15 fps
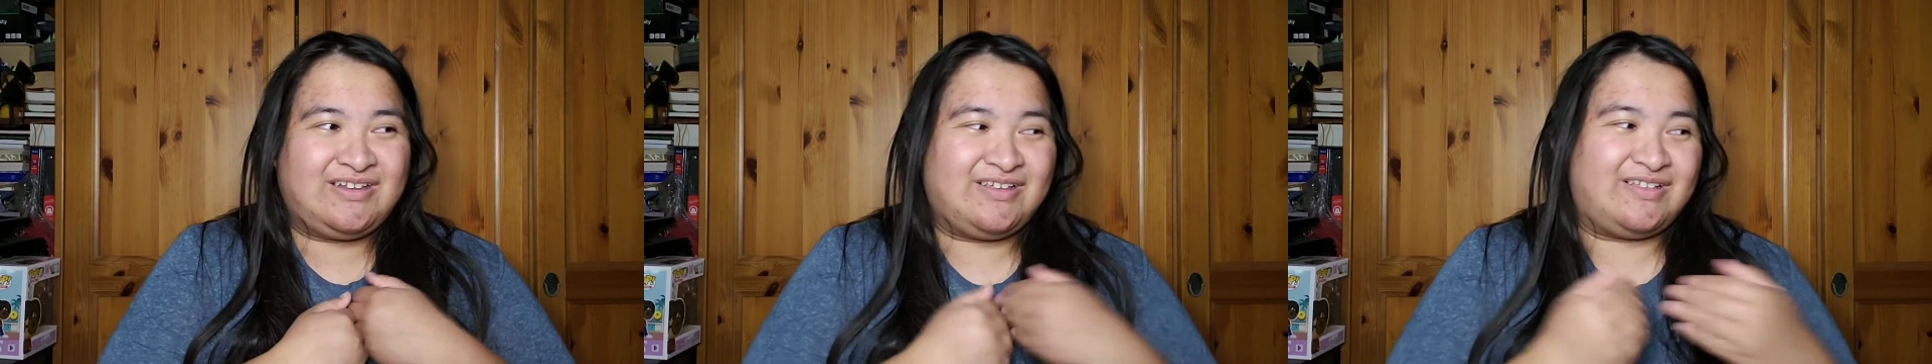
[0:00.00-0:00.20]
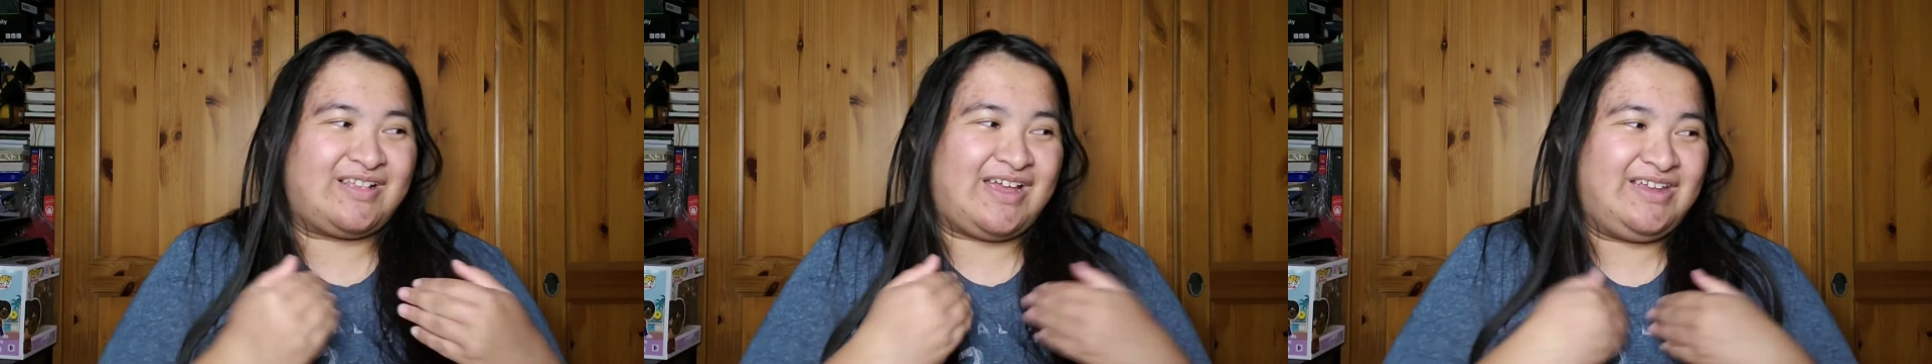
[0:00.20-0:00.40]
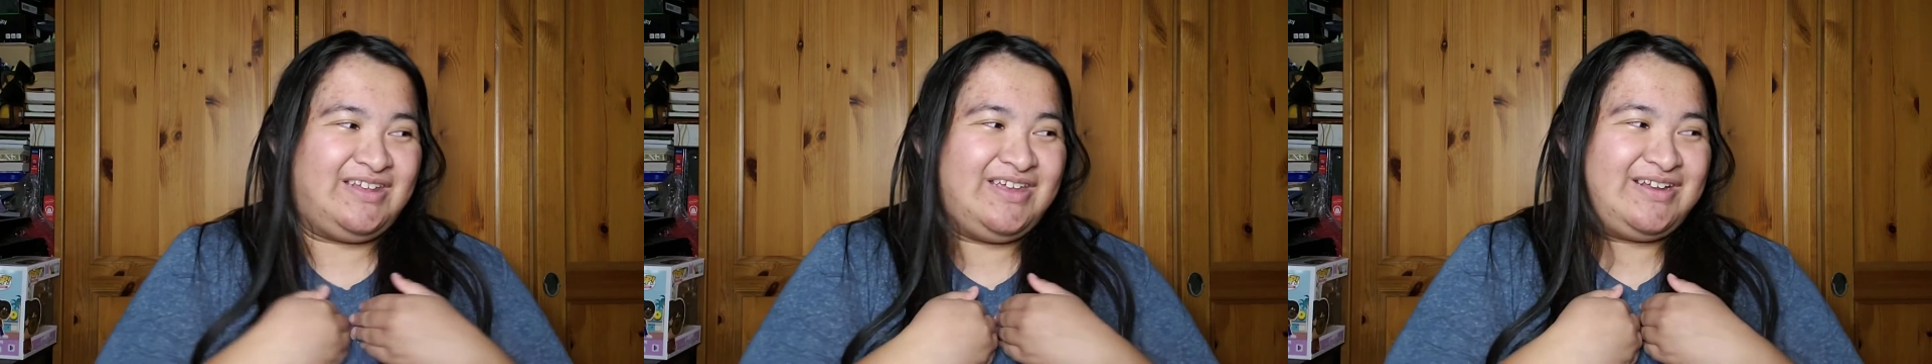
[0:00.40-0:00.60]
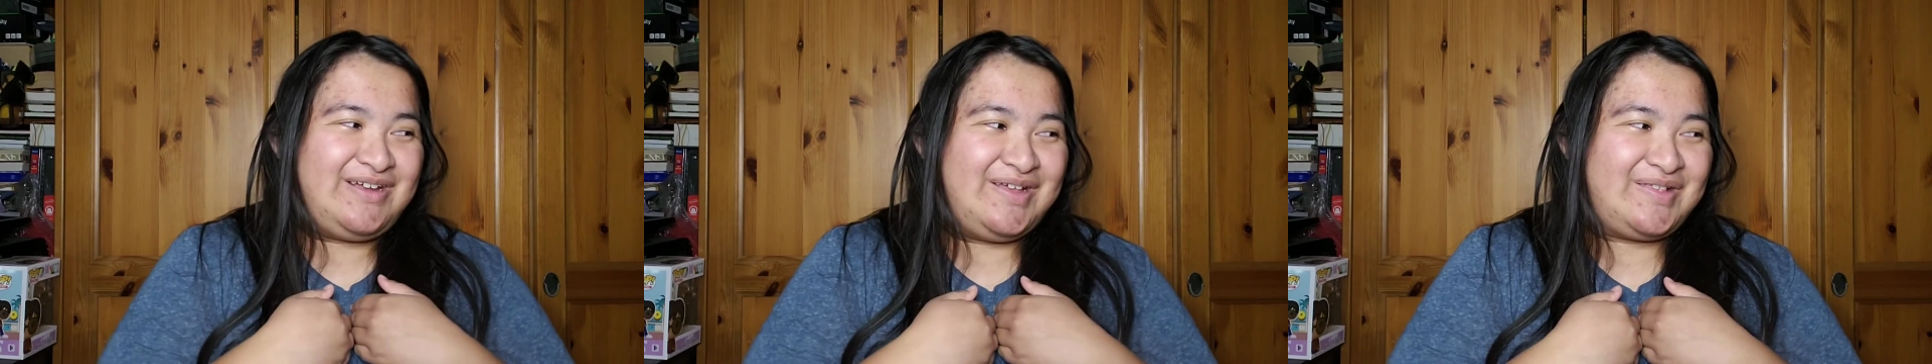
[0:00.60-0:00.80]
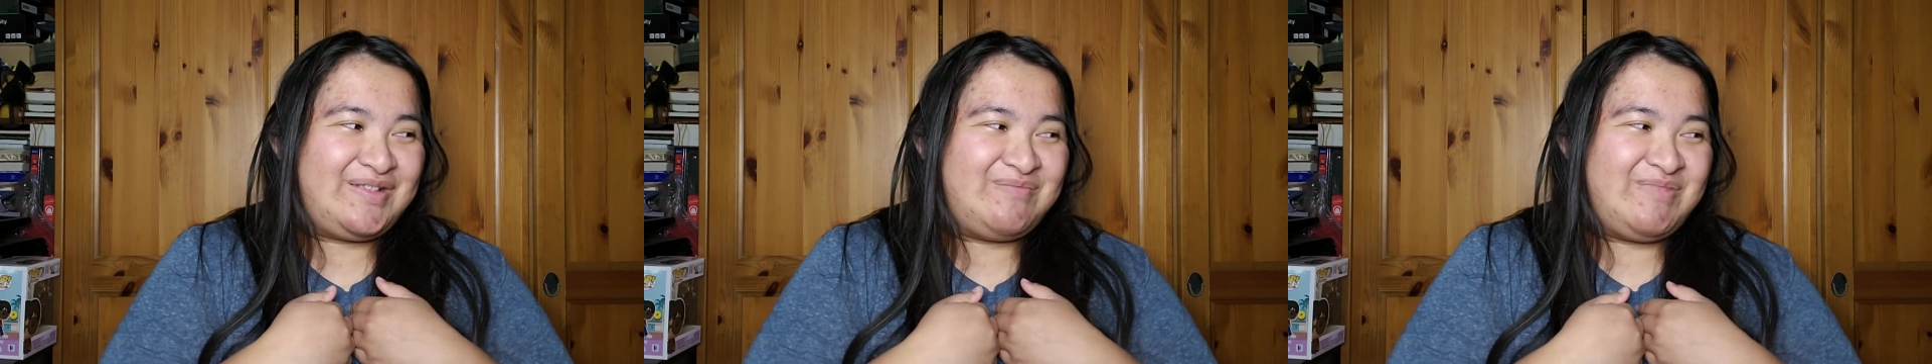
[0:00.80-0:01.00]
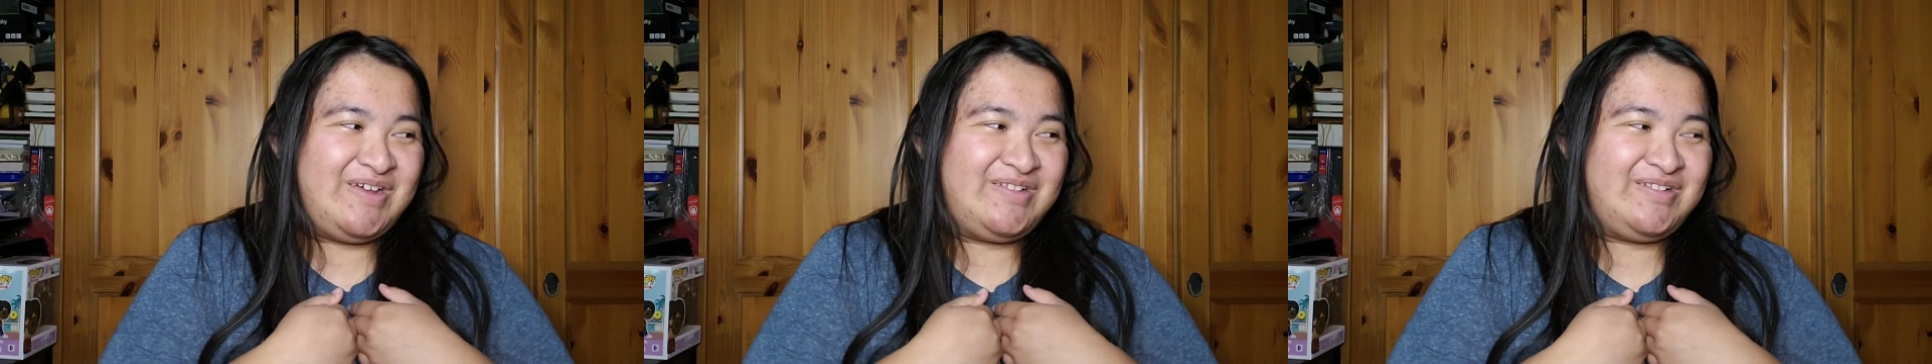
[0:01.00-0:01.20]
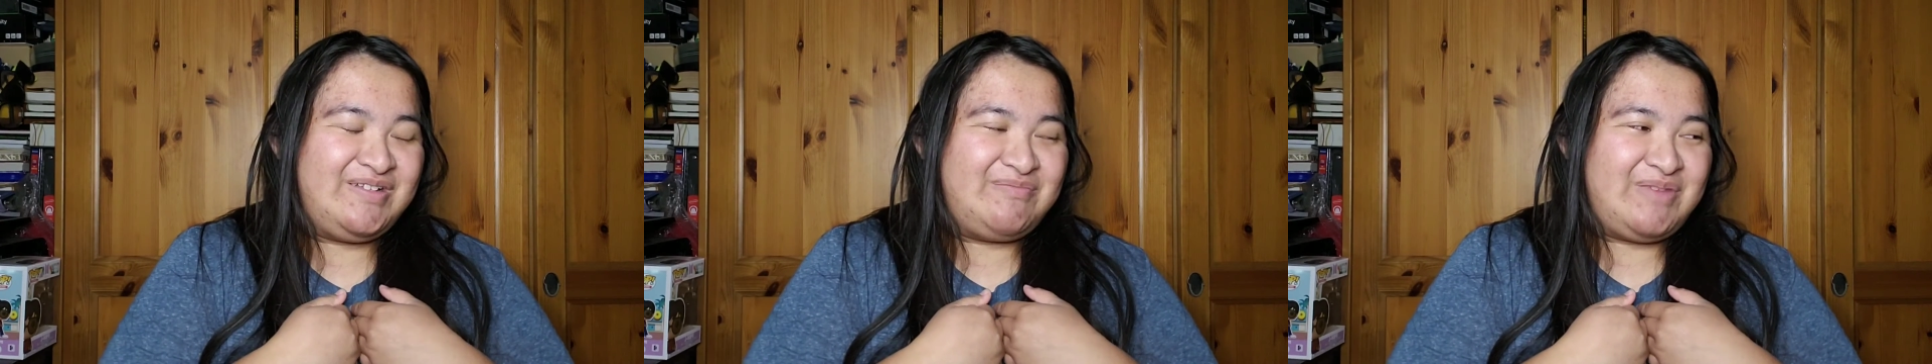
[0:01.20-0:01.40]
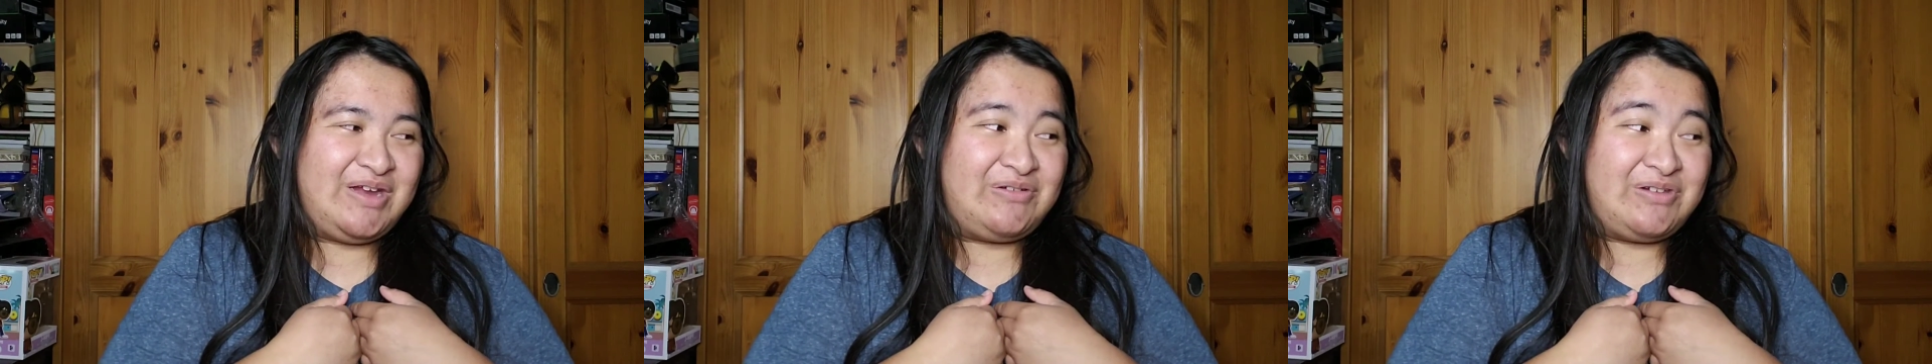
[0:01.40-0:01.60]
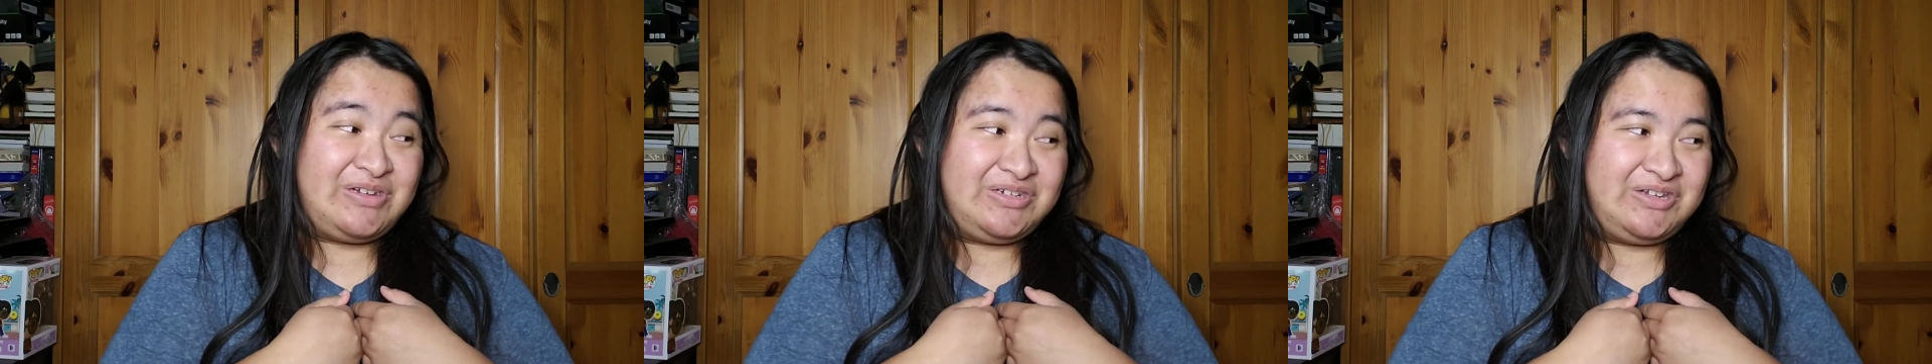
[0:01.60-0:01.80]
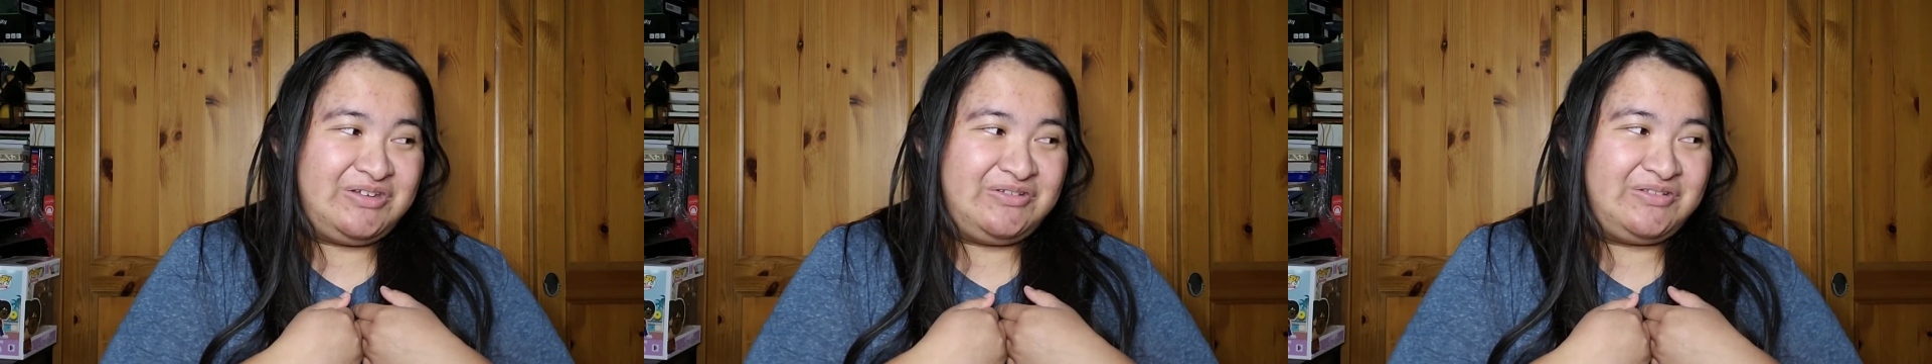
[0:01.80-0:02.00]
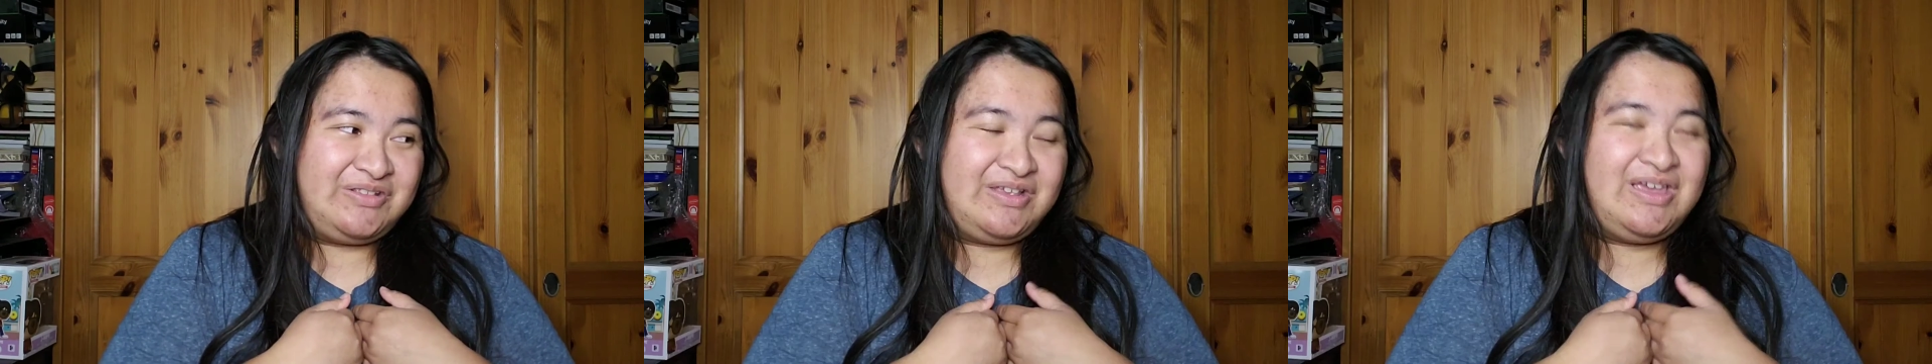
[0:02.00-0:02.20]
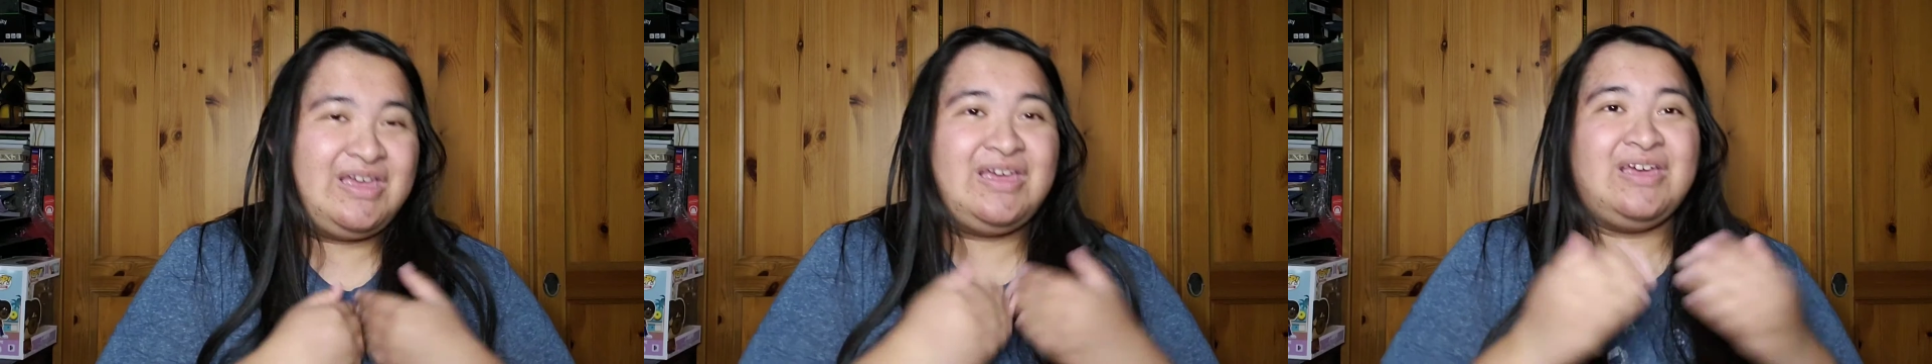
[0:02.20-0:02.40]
because I like customizing my ringtones.